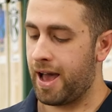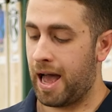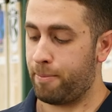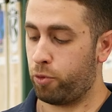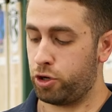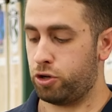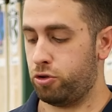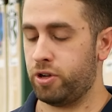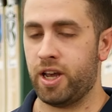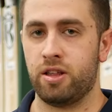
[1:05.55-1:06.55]
But what you
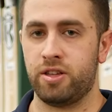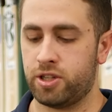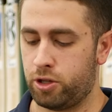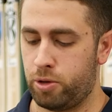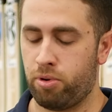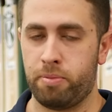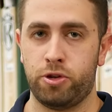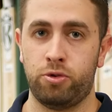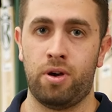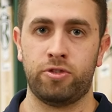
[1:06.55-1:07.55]
do get in this that you probably
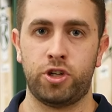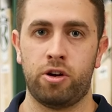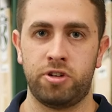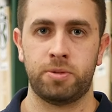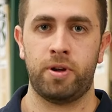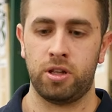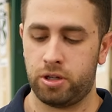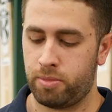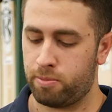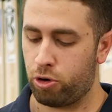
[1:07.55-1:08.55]
do have to generally spend a
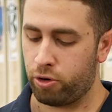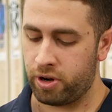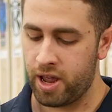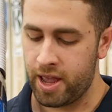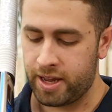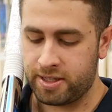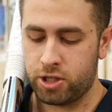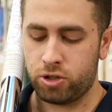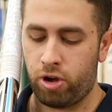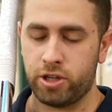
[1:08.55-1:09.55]
little bit more on is
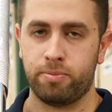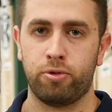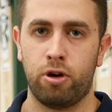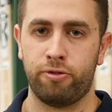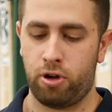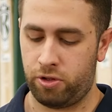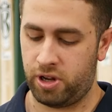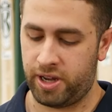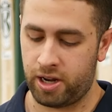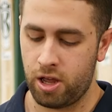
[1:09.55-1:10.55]
the size and profile that
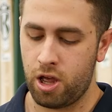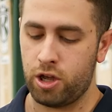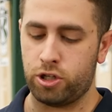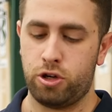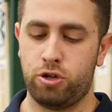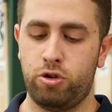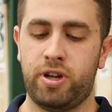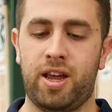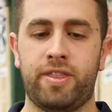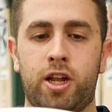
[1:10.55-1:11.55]
you get. So you do
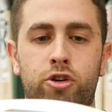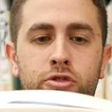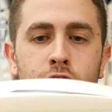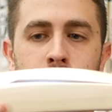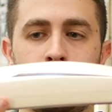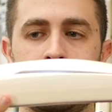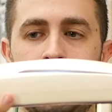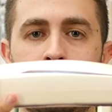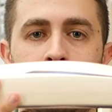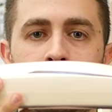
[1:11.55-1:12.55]
get that traditional
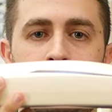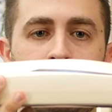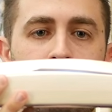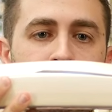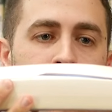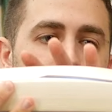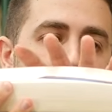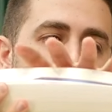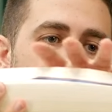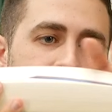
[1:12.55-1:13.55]
subcontinent
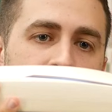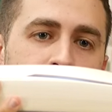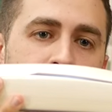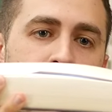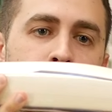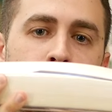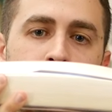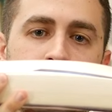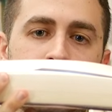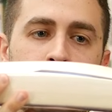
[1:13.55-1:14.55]
profile with that mid to
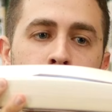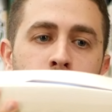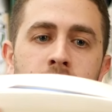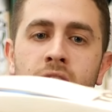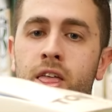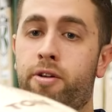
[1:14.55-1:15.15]
lower swell.